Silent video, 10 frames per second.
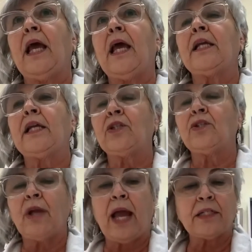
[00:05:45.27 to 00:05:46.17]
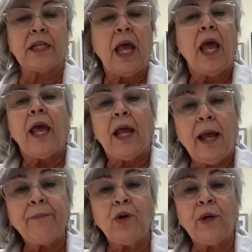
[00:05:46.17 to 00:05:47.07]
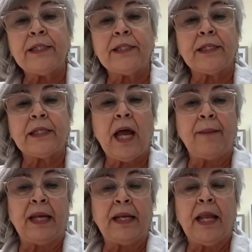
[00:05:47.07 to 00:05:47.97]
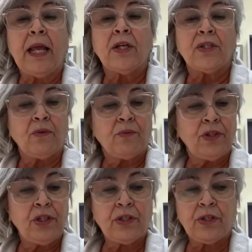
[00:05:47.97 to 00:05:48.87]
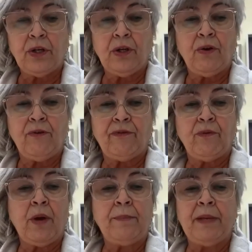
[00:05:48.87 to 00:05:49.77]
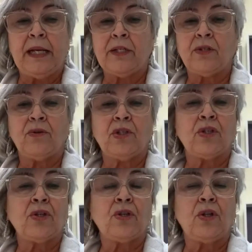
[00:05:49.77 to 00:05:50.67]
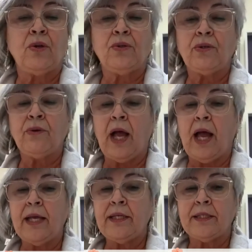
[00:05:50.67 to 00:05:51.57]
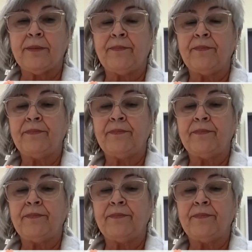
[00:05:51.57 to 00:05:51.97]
and contract. And I'm going to time it. So we're just going to go for 1 minute. So just close your eyes,